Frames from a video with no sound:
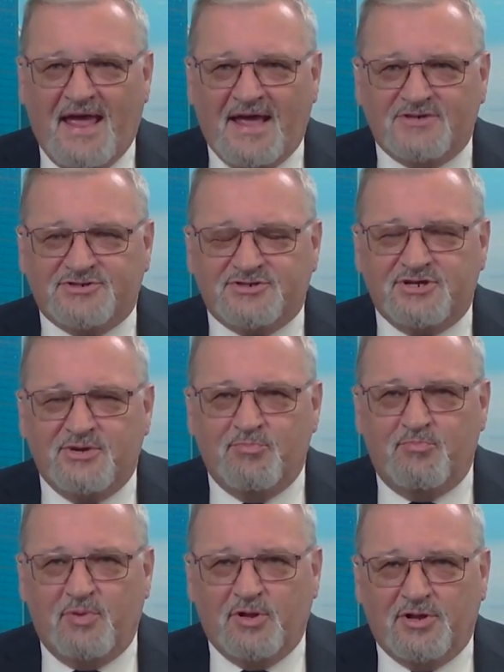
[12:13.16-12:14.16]
has the
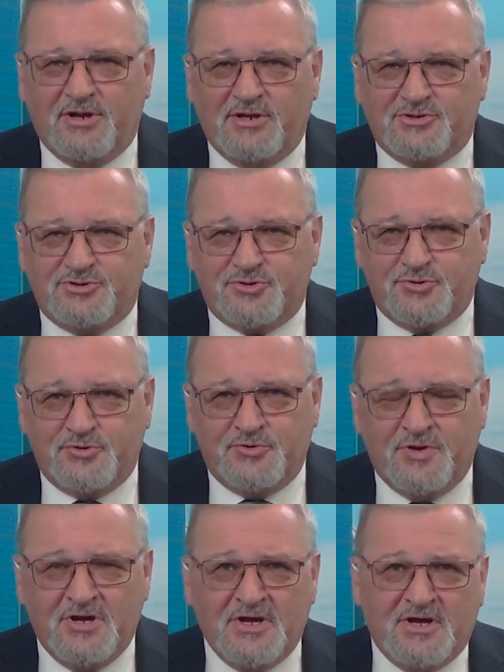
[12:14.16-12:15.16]
ability to
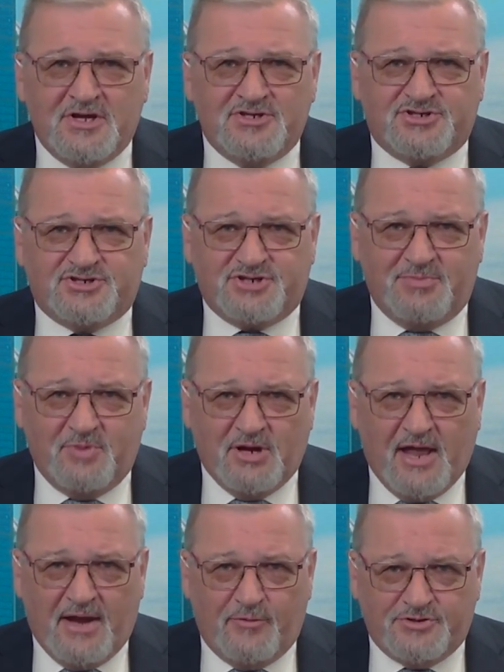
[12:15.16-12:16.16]

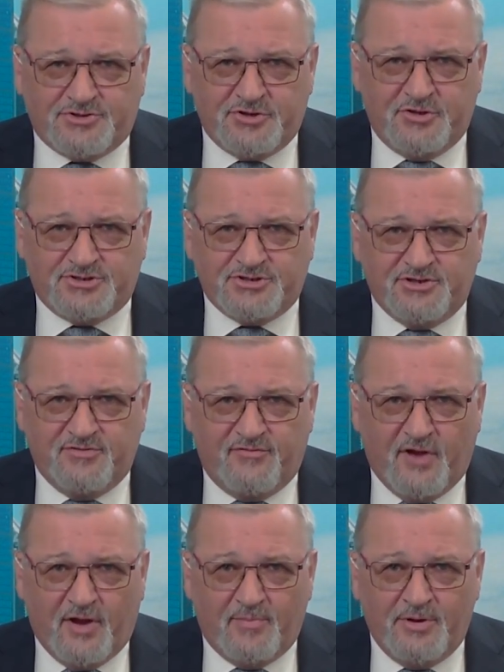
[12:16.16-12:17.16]
stimulate research and
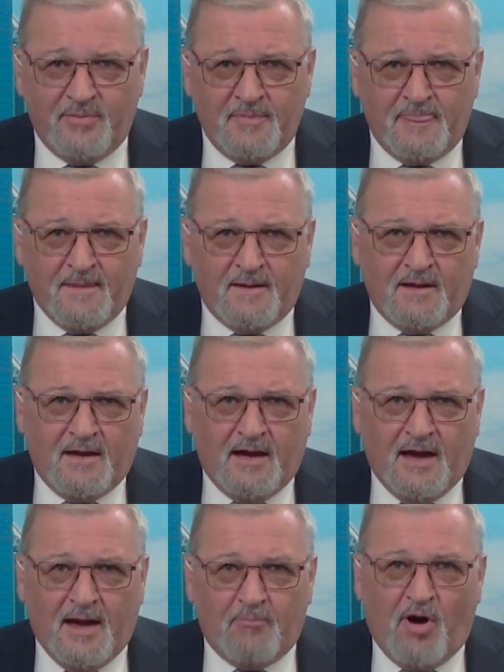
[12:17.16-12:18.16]
development
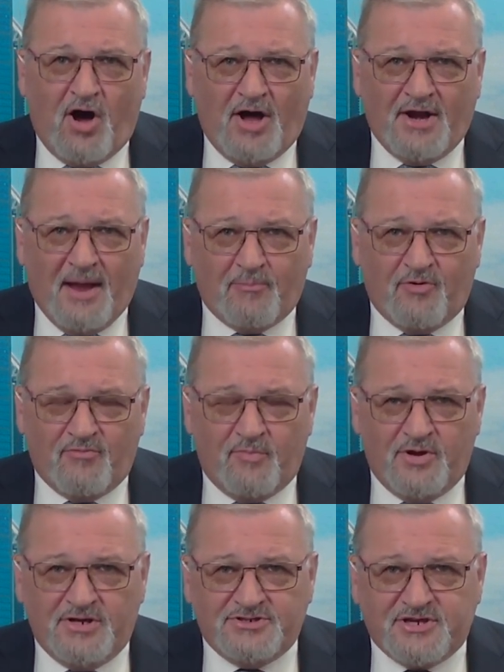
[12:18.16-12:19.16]
uh, by a number of
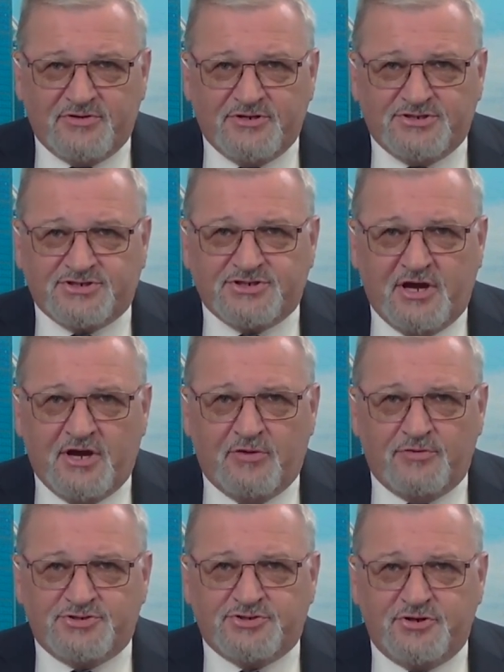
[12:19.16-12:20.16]
means. There is a
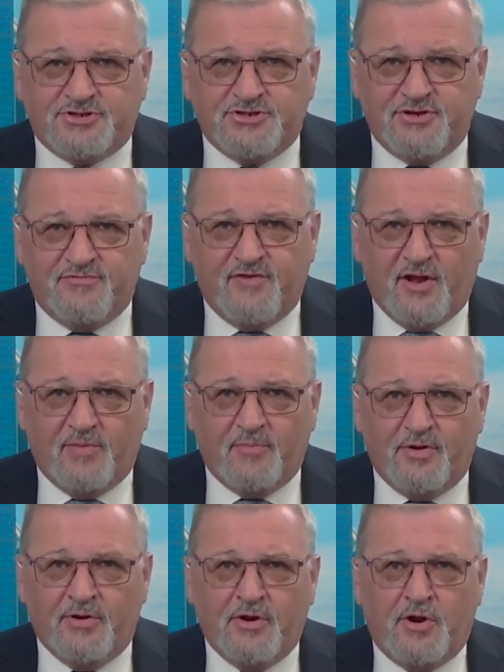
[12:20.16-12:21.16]
research and
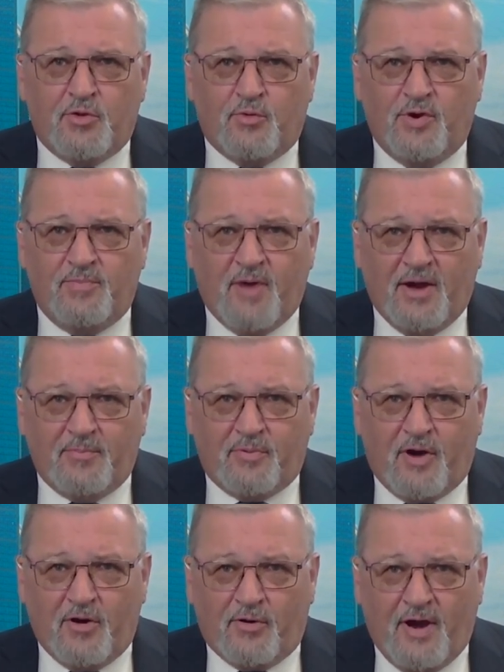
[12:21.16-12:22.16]
development rebate
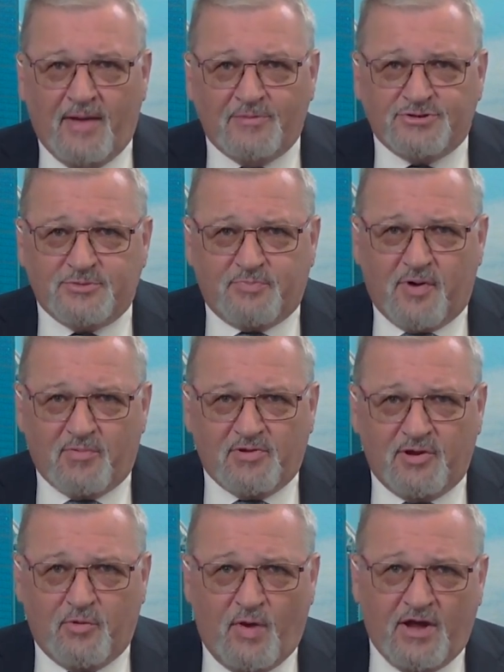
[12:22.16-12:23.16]
program, as you're
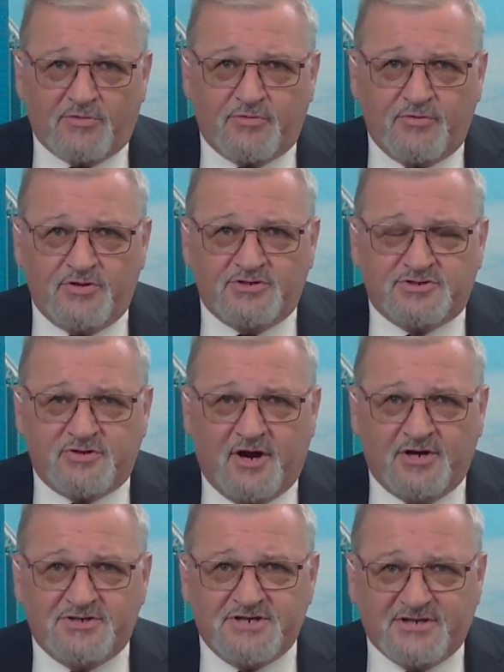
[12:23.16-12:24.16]
probably aware, through the
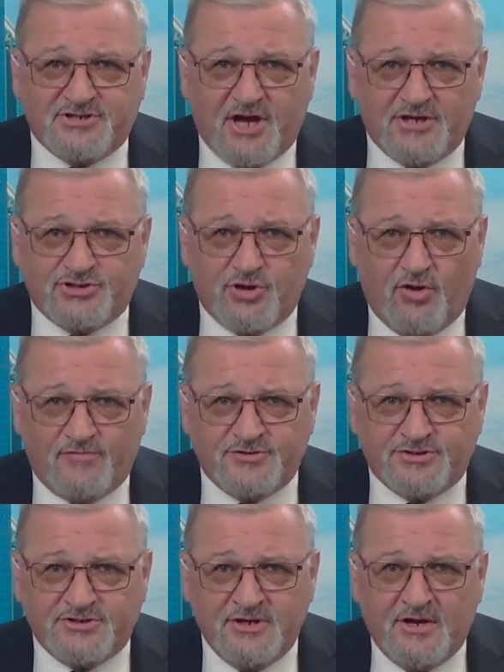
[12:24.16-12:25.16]
Australian Taxation
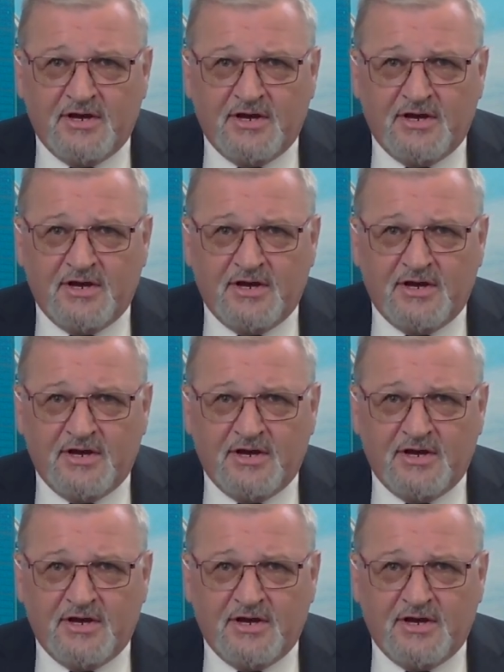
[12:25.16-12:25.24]
Office,